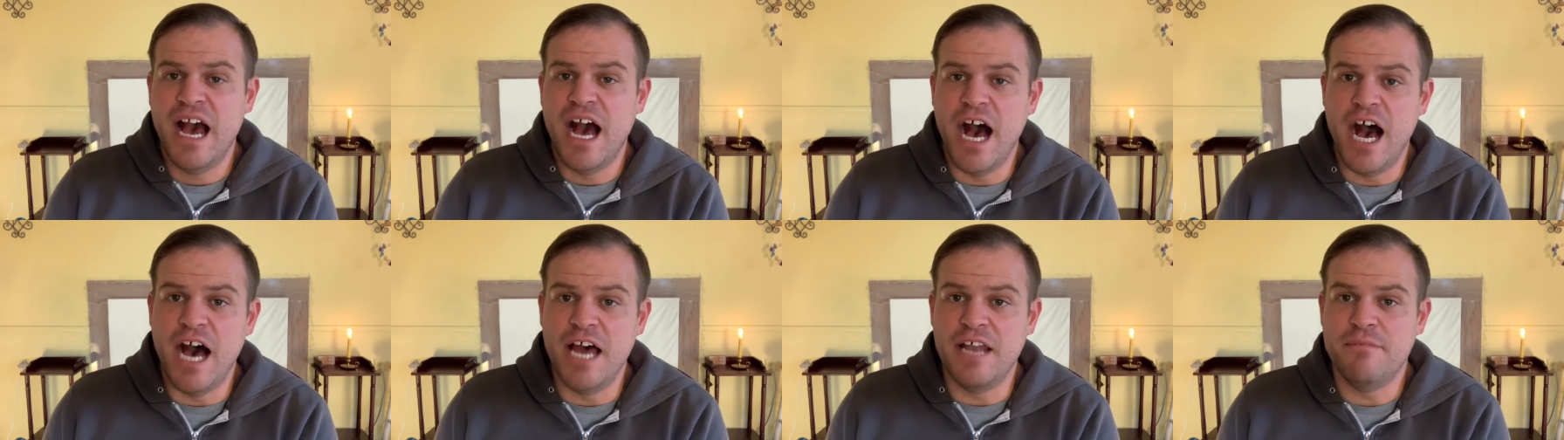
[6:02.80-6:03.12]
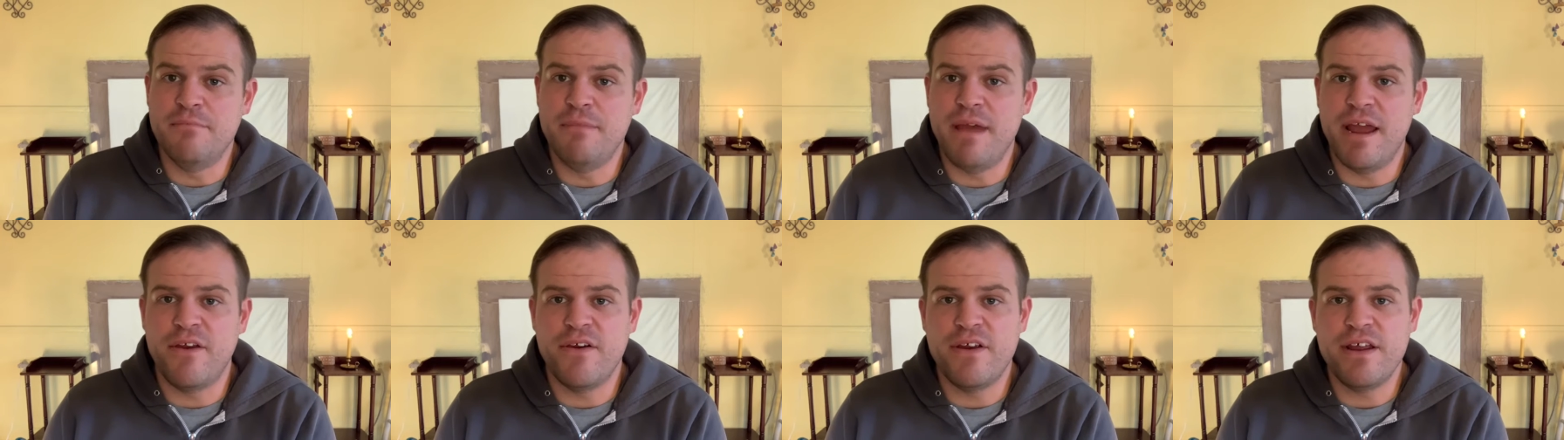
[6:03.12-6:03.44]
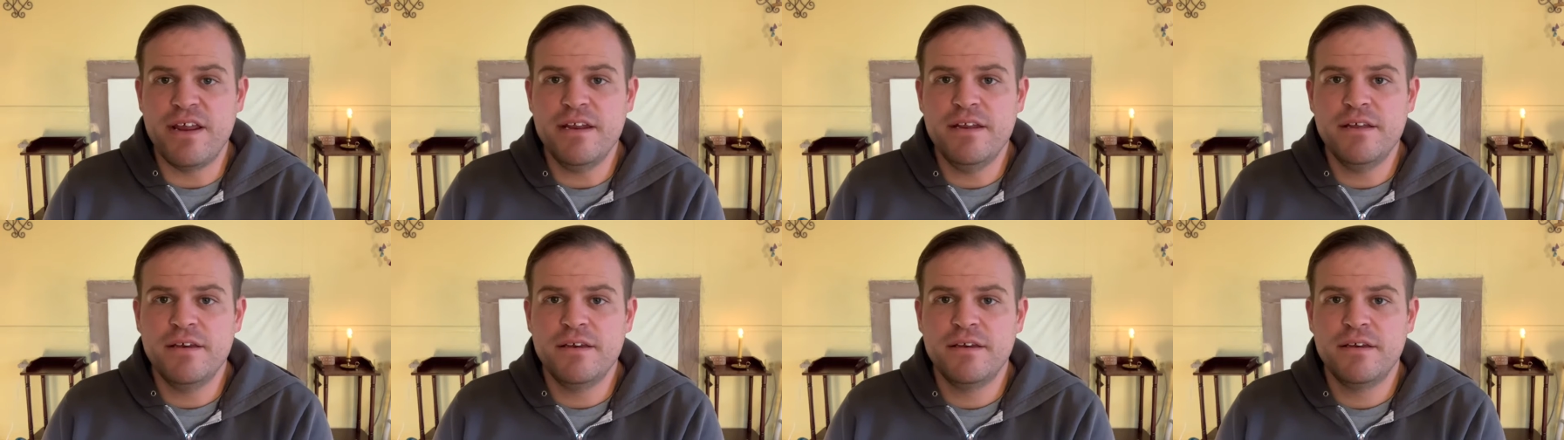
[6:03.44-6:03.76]

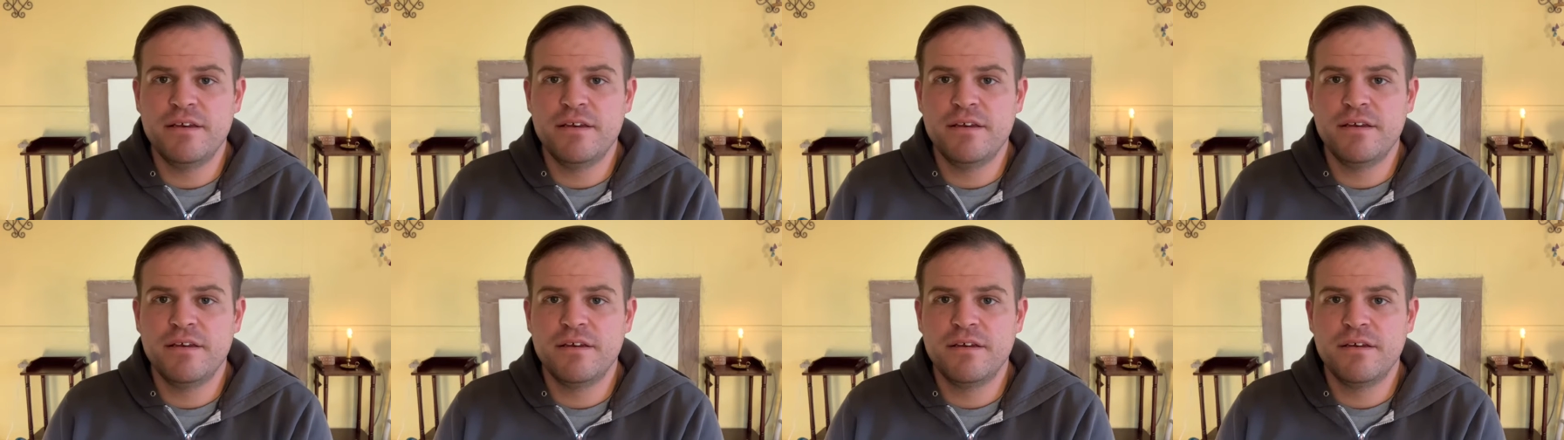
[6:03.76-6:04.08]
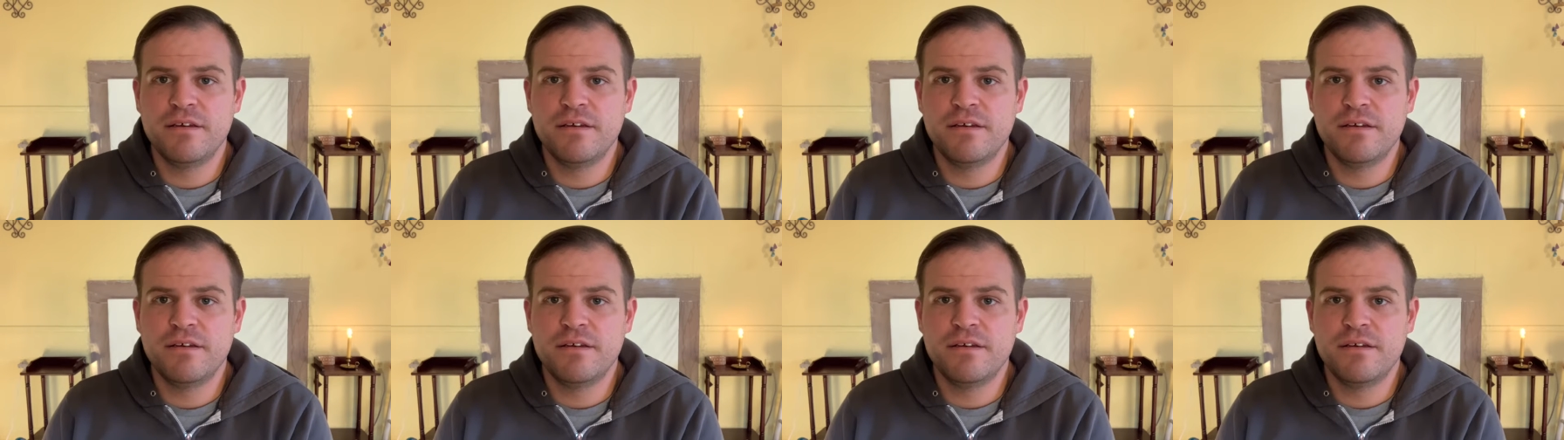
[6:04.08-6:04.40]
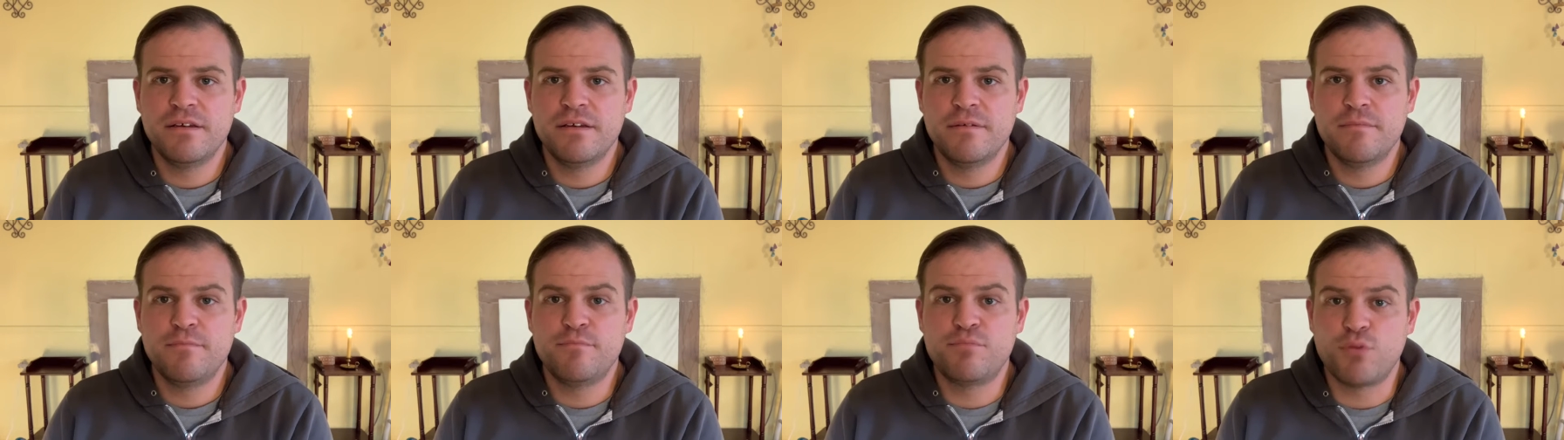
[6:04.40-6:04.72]
Unmarried,
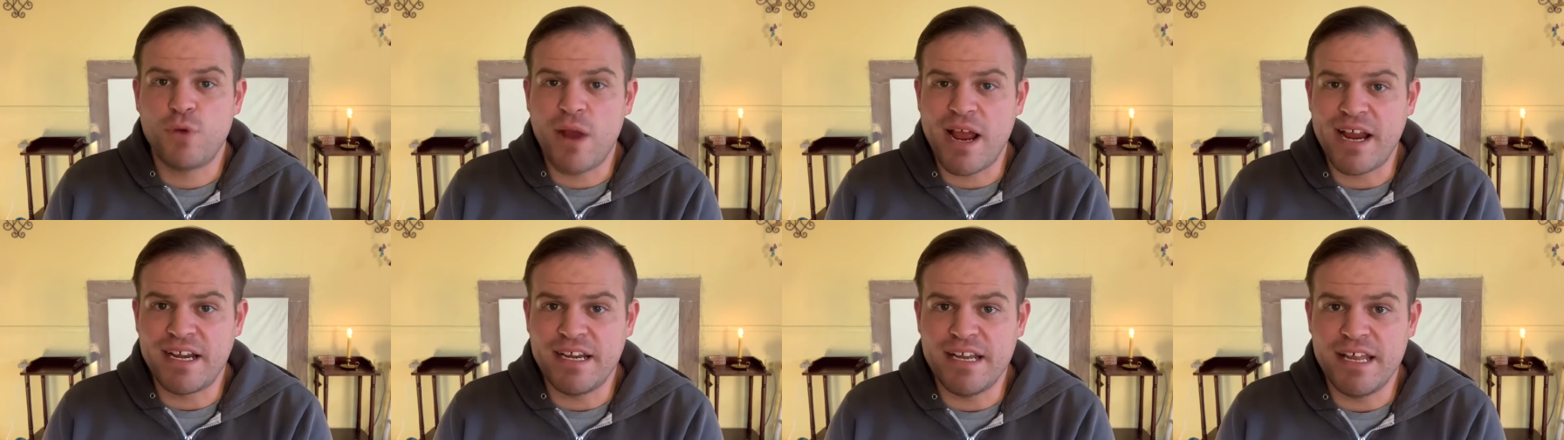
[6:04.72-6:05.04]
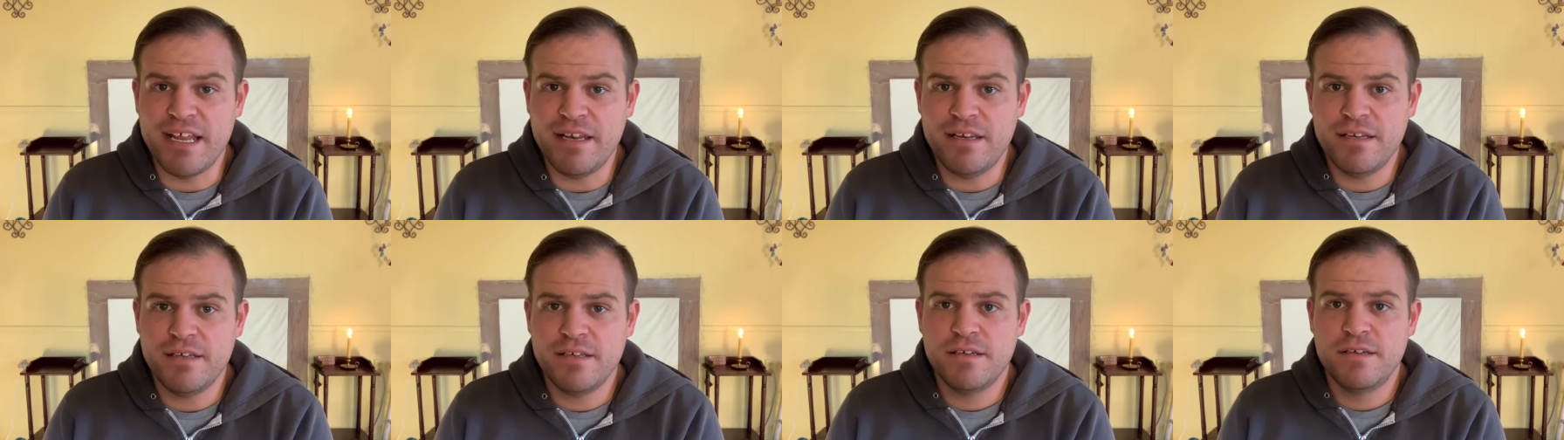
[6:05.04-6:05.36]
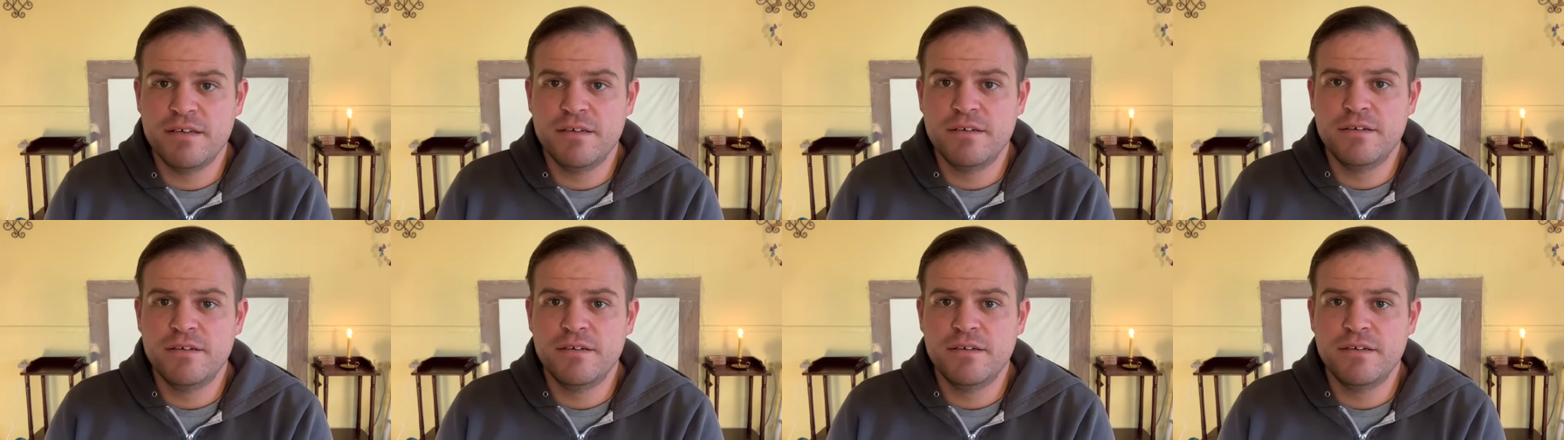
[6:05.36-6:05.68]
pregnant,
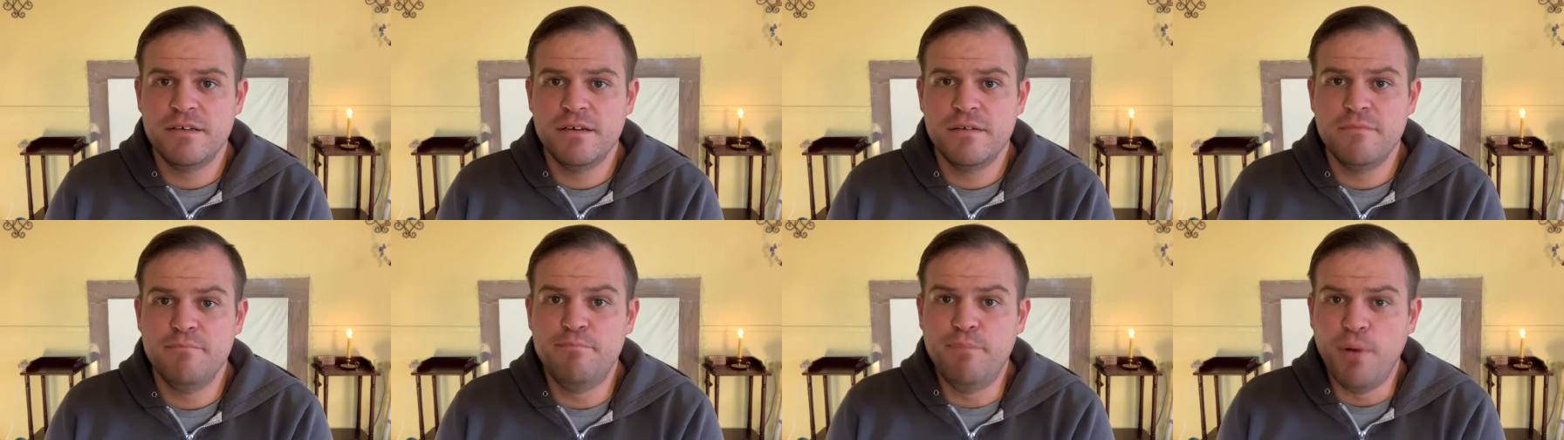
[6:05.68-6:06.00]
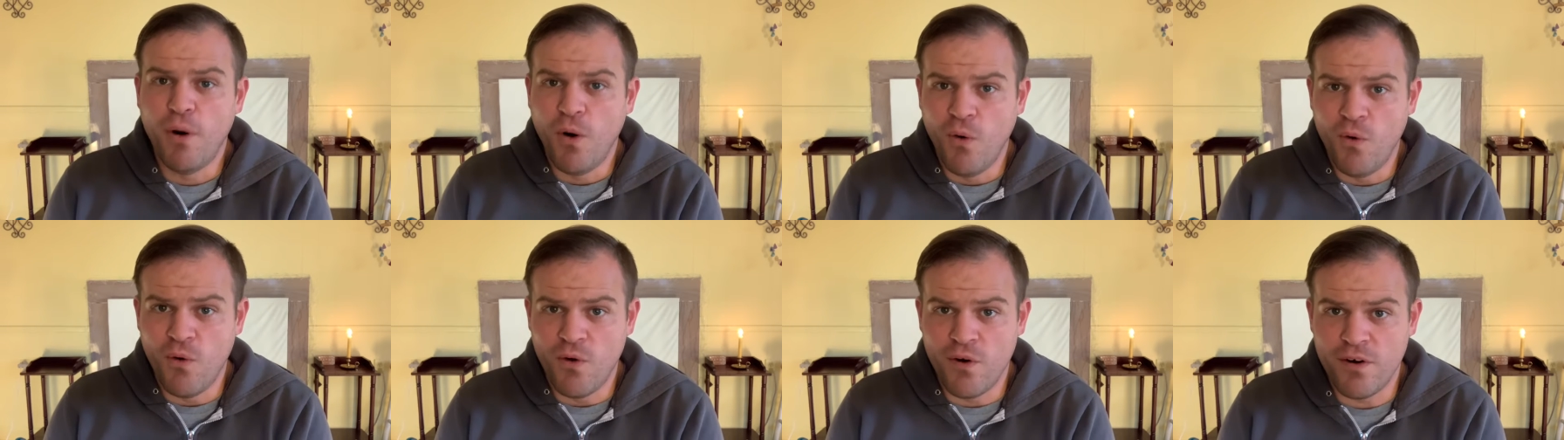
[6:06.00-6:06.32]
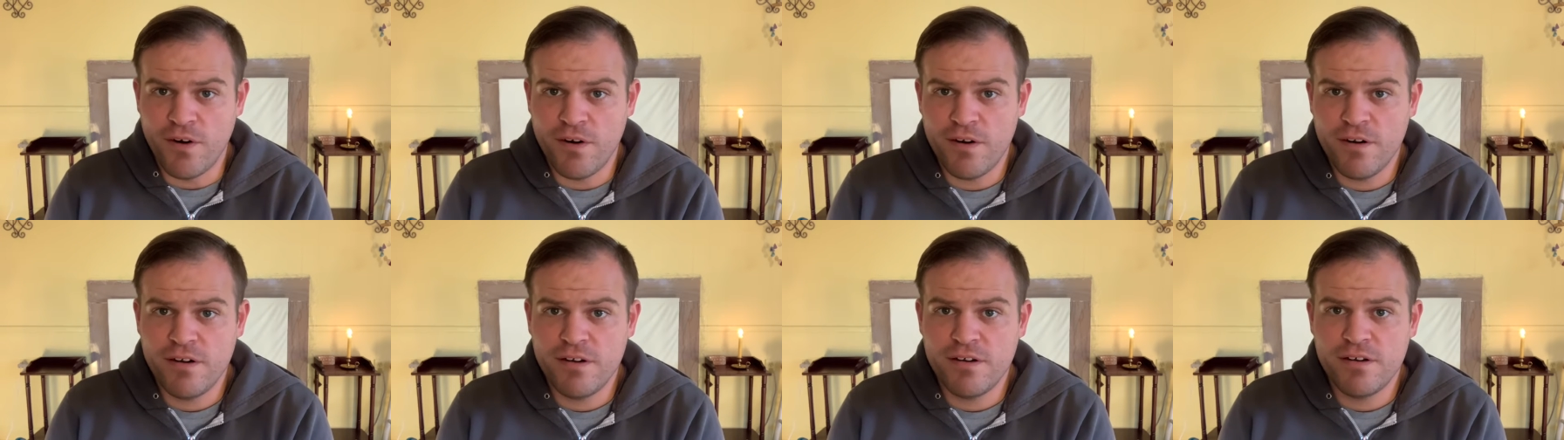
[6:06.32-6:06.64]

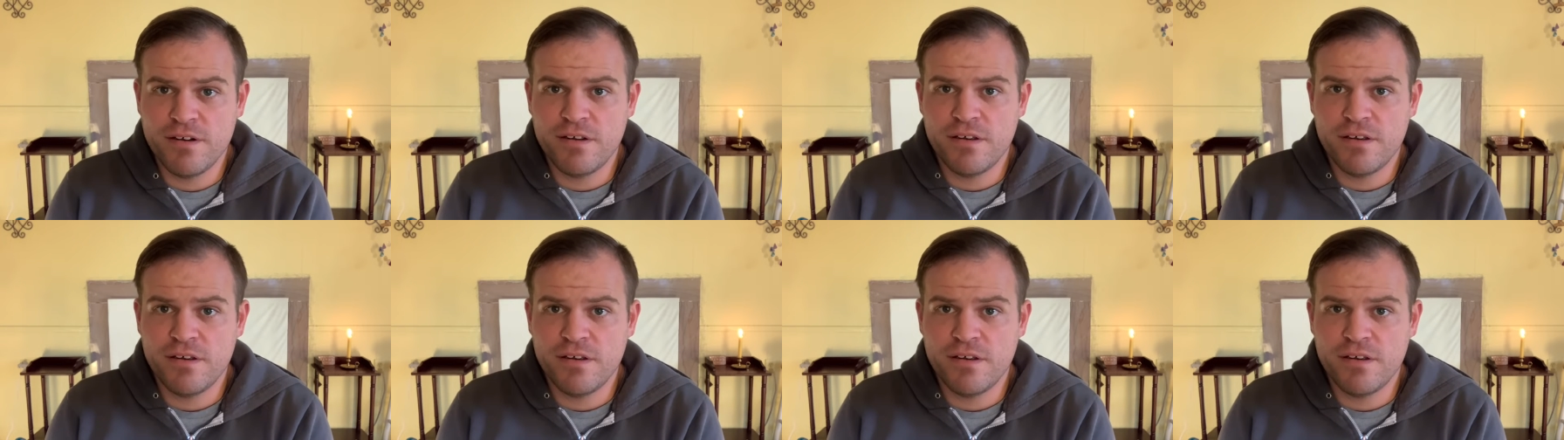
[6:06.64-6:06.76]
poor.